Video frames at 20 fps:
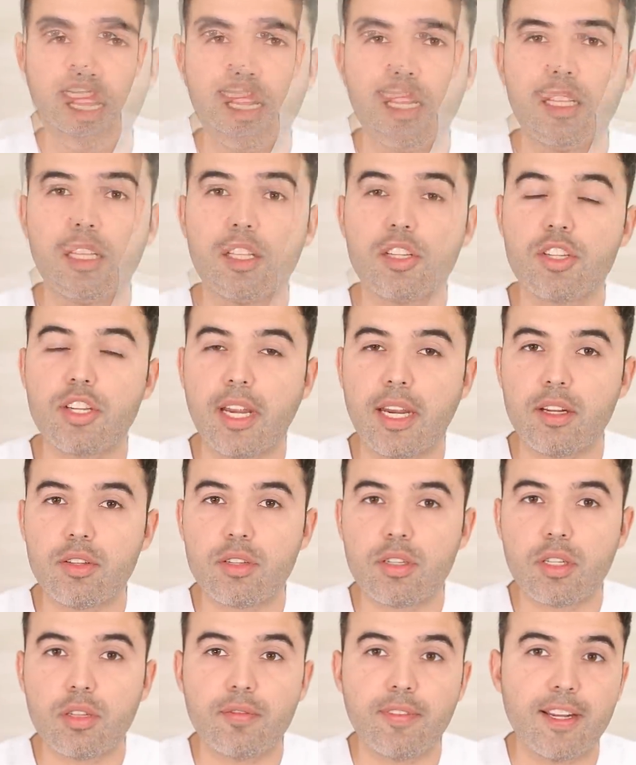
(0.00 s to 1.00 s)
In this channel
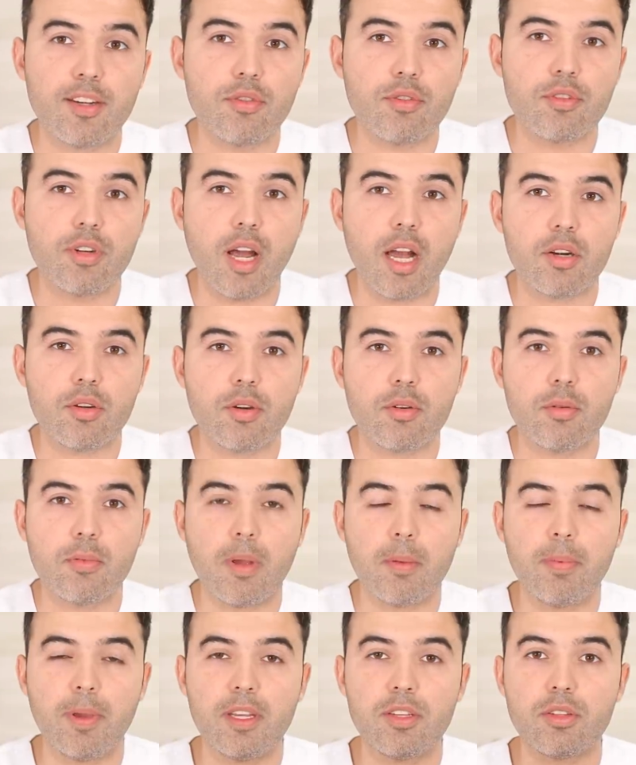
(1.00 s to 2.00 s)
as a conventional doctor to
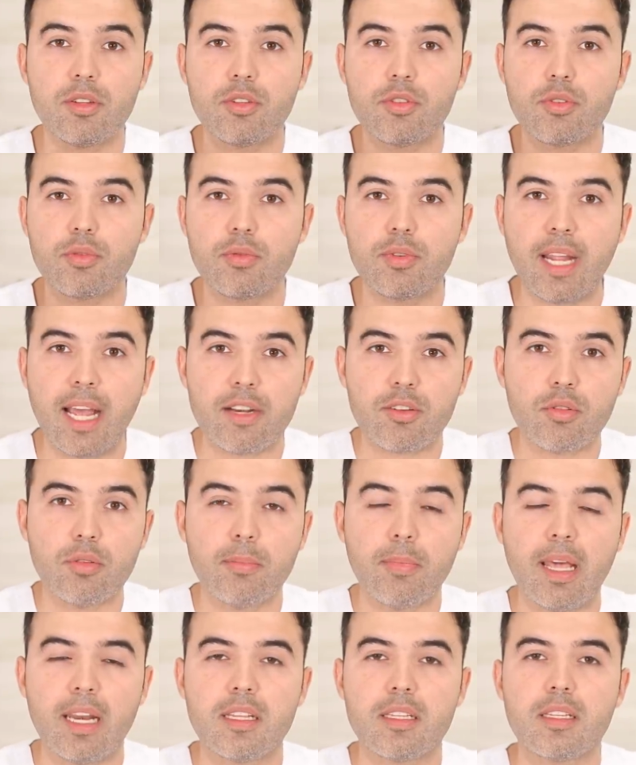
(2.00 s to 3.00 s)
my patients through natural
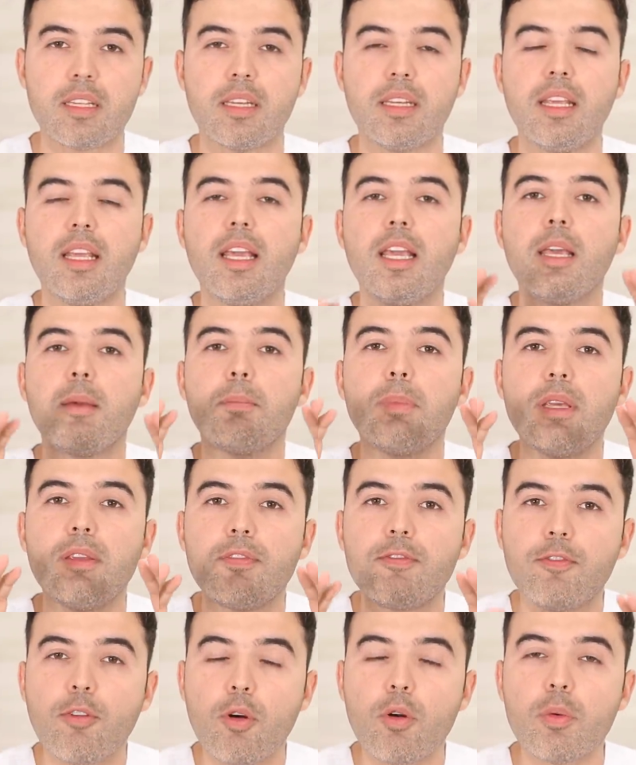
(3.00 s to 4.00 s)
medicine
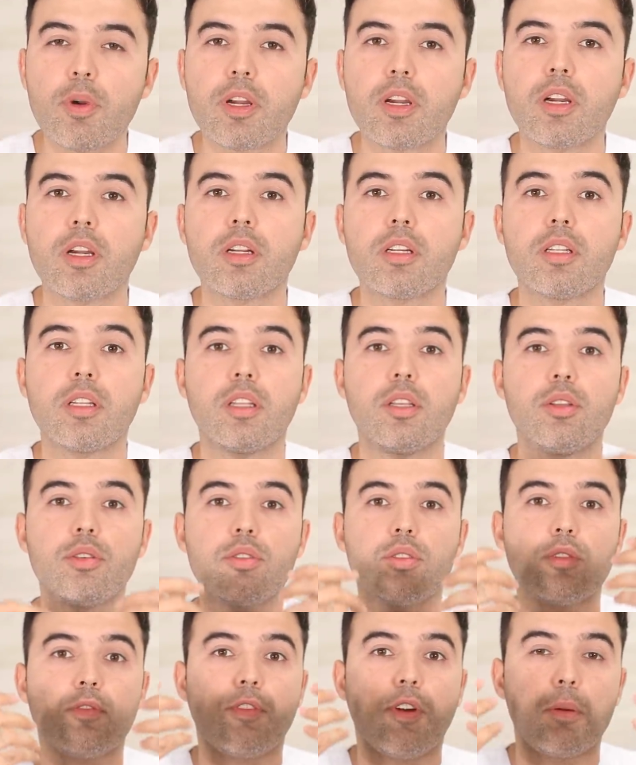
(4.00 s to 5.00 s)
before recurring to the
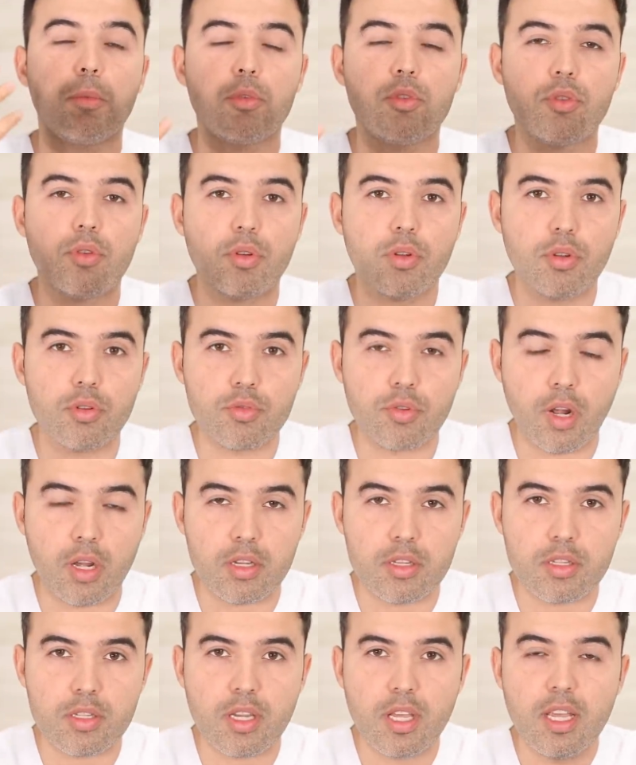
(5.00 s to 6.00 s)
use of pharmaceutical
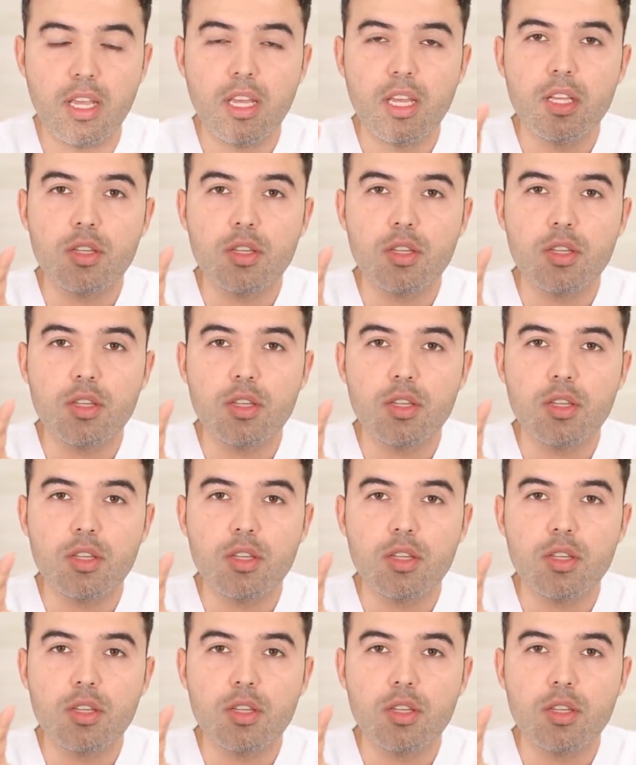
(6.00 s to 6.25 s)
drugs.